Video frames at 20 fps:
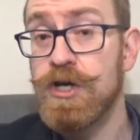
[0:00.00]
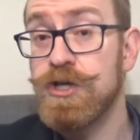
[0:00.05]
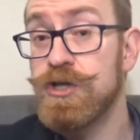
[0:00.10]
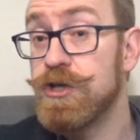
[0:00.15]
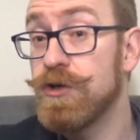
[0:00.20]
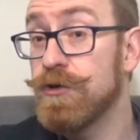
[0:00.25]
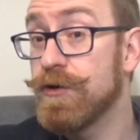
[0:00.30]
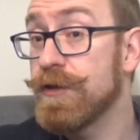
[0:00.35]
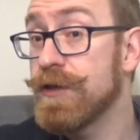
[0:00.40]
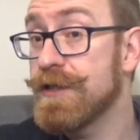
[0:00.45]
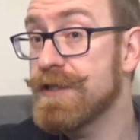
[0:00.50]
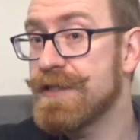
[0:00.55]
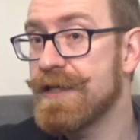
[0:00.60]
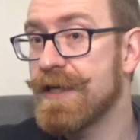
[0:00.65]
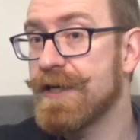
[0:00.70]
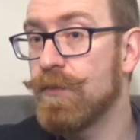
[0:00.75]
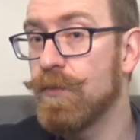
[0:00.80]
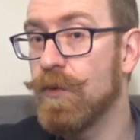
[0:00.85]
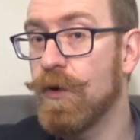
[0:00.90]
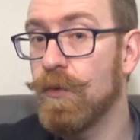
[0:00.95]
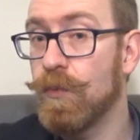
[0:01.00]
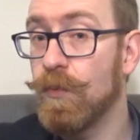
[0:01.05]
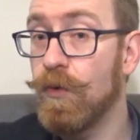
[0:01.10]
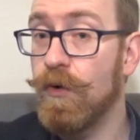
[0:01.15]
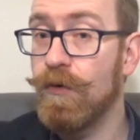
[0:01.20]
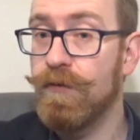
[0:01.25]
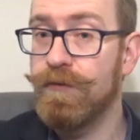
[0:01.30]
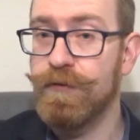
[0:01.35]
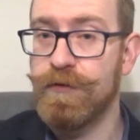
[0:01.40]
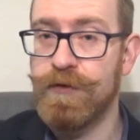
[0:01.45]
During the Second World
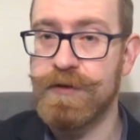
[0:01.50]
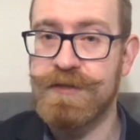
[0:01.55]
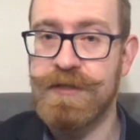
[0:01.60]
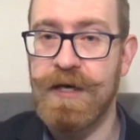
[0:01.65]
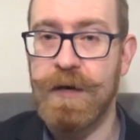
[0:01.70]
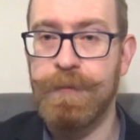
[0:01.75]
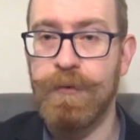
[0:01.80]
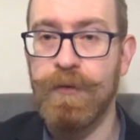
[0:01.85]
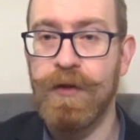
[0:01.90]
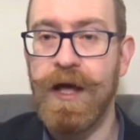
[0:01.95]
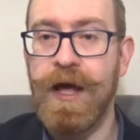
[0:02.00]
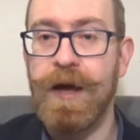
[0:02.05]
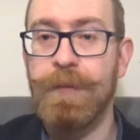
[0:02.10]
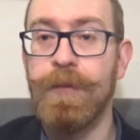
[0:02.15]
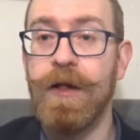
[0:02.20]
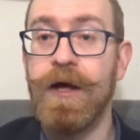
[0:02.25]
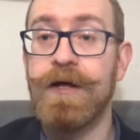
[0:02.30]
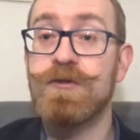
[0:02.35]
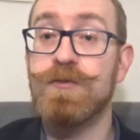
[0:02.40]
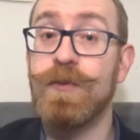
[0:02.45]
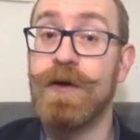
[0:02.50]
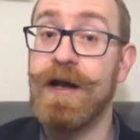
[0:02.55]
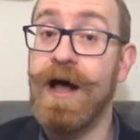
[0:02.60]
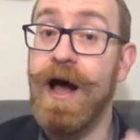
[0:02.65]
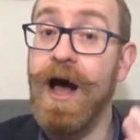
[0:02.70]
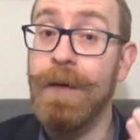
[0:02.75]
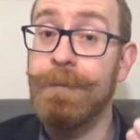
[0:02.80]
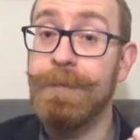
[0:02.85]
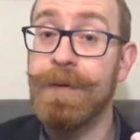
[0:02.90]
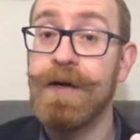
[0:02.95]
War, for example, hemlines went
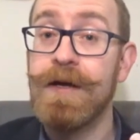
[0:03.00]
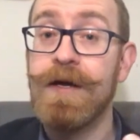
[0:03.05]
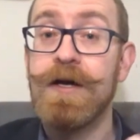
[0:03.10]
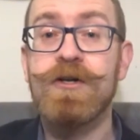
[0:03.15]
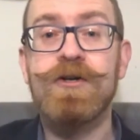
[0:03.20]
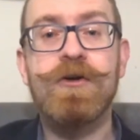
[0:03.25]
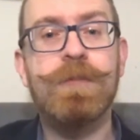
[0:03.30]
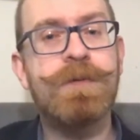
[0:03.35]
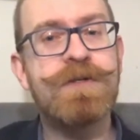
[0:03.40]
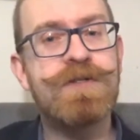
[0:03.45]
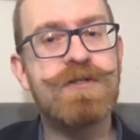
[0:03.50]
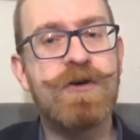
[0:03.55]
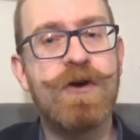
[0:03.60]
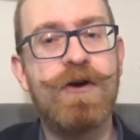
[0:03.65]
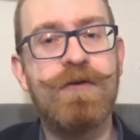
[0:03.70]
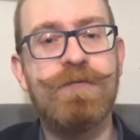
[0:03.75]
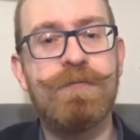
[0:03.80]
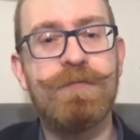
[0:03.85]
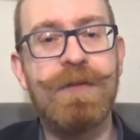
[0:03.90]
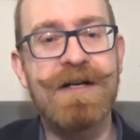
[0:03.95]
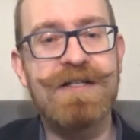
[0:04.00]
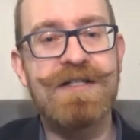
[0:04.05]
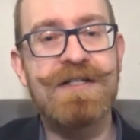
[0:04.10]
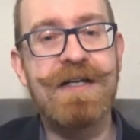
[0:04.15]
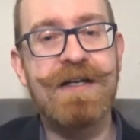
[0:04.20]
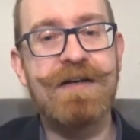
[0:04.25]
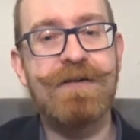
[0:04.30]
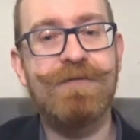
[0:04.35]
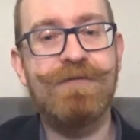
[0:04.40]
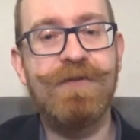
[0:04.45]
up to preserve much
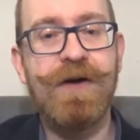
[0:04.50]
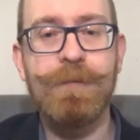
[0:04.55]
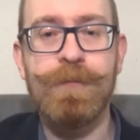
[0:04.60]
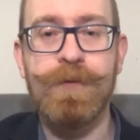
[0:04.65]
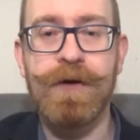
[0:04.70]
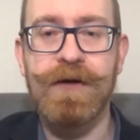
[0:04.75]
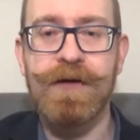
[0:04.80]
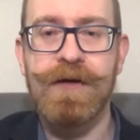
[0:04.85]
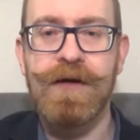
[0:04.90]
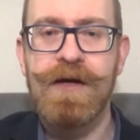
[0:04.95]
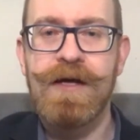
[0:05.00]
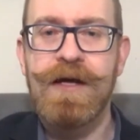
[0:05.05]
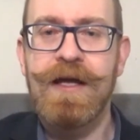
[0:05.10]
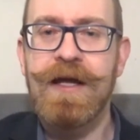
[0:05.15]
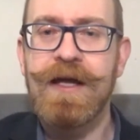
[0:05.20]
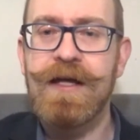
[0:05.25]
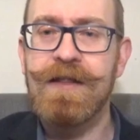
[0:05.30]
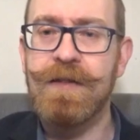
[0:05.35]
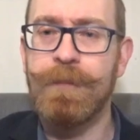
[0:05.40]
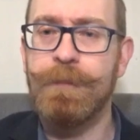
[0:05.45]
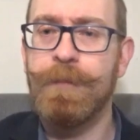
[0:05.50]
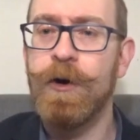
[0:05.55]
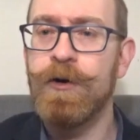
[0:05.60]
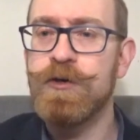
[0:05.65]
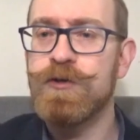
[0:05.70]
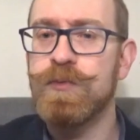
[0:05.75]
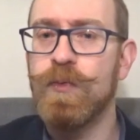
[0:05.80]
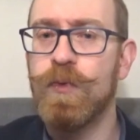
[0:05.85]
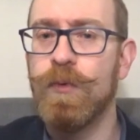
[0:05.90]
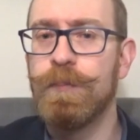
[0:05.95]
needed fabric. In the
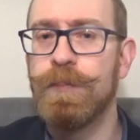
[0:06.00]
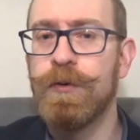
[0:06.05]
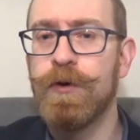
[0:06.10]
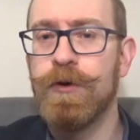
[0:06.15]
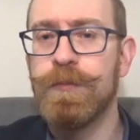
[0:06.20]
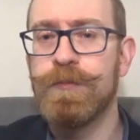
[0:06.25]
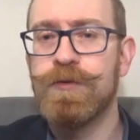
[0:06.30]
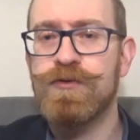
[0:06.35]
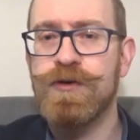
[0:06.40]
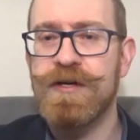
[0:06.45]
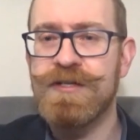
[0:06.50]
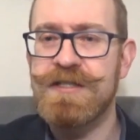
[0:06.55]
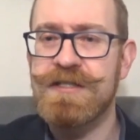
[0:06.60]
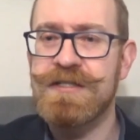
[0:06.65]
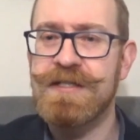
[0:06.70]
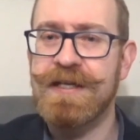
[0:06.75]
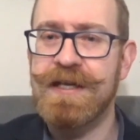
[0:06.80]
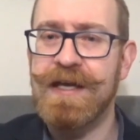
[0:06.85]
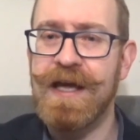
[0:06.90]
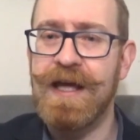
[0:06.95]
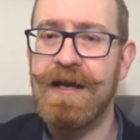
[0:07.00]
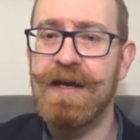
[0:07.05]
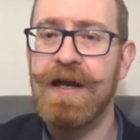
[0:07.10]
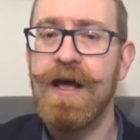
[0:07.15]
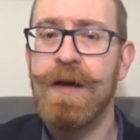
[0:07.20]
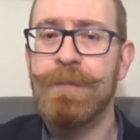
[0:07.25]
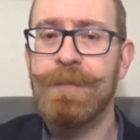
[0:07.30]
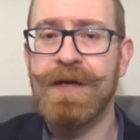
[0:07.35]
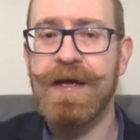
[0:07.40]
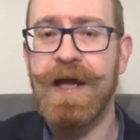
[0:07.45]
post-war boom, dresses again
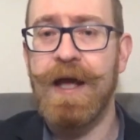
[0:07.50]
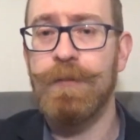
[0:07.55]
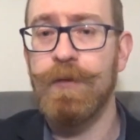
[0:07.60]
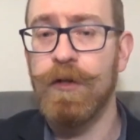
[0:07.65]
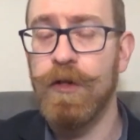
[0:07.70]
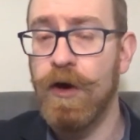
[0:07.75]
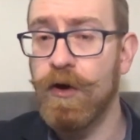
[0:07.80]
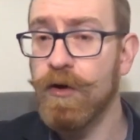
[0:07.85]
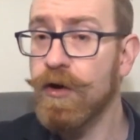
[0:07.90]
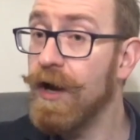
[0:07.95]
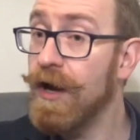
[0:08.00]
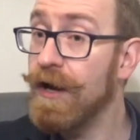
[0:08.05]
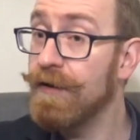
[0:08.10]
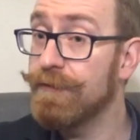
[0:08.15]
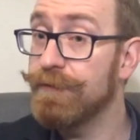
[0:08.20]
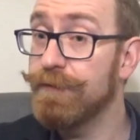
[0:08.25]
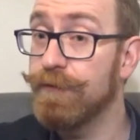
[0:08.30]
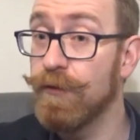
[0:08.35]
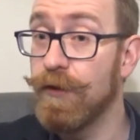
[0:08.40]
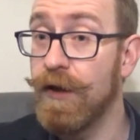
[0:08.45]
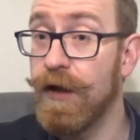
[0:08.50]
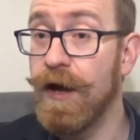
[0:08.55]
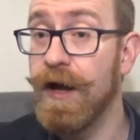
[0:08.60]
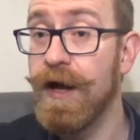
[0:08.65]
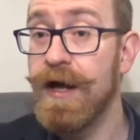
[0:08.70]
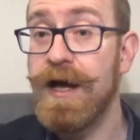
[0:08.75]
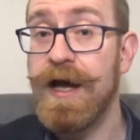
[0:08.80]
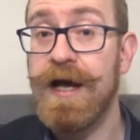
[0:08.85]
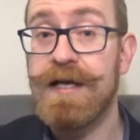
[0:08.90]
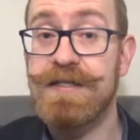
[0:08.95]
became longer and fuller
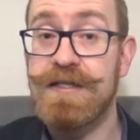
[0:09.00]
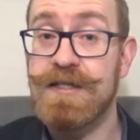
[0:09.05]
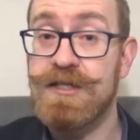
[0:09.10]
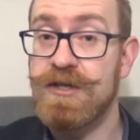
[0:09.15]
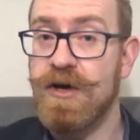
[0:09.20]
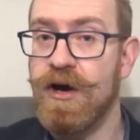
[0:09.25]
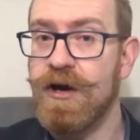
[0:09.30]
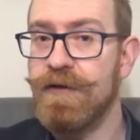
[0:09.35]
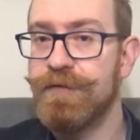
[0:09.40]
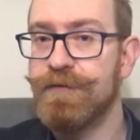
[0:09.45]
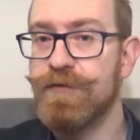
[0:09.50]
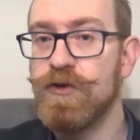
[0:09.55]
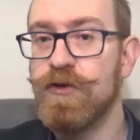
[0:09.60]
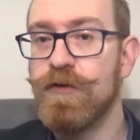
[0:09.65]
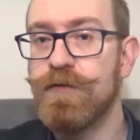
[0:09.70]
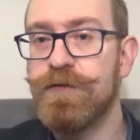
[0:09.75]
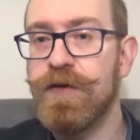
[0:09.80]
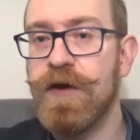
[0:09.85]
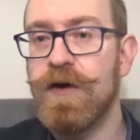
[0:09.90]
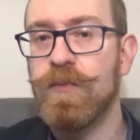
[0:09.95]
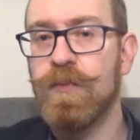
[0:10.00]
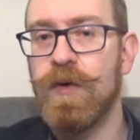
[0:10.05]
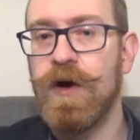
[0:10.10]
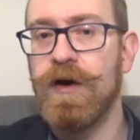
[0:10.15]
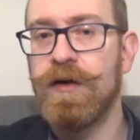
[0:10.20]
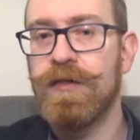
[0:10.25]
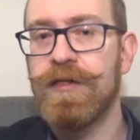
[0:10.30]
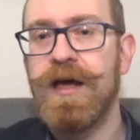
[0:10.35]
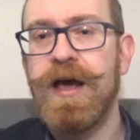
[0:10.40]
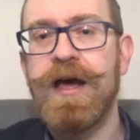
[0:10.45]
as a sign of newfound
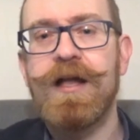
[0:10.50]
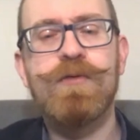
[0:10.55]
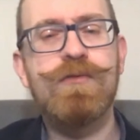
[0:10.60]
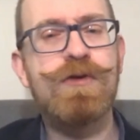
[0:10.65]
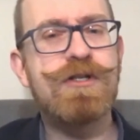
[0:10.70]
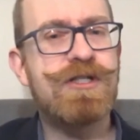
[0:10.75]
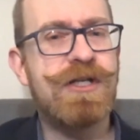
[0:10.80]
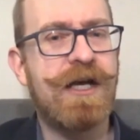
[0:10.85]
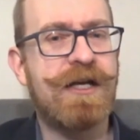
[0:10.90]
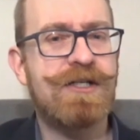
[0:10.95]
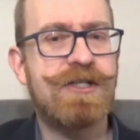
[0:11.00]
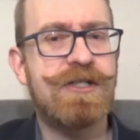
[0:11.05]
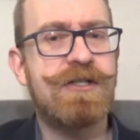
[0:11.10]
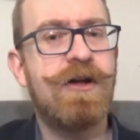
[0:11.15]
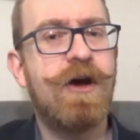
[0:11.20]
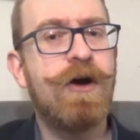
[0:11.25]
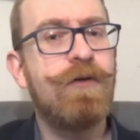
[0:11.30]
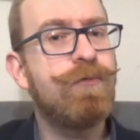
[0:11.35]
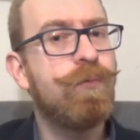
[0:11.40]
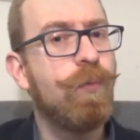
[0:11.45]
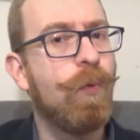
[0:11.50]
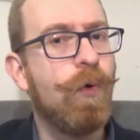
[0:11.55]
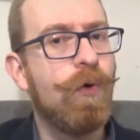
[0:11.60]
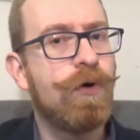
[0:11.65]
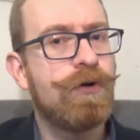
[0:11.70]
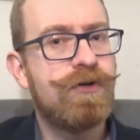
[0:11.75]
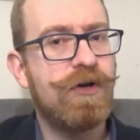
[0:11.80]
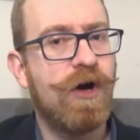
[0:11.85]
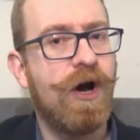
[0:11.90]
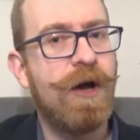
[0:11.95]
wealth and a rejection of
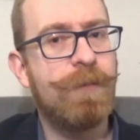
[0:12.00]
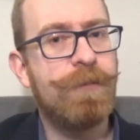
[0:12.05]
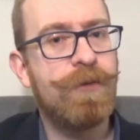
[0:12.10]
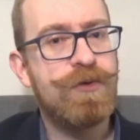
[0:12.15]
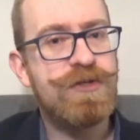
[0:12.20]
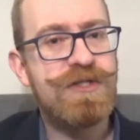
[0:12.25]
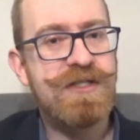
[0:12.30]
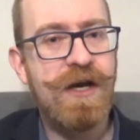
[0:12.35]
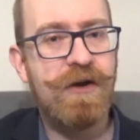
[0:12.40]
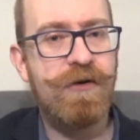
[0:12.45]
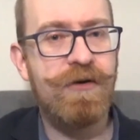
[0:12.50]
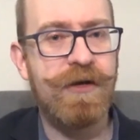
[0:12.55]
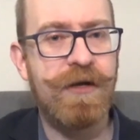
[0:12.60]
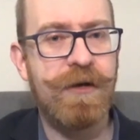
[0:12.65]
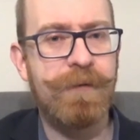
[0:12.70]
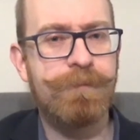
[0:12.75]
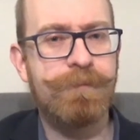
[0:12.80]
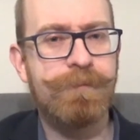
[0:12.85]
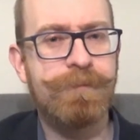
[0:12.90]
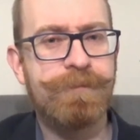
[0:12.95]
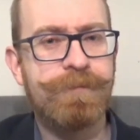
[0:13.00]
wartime austerity.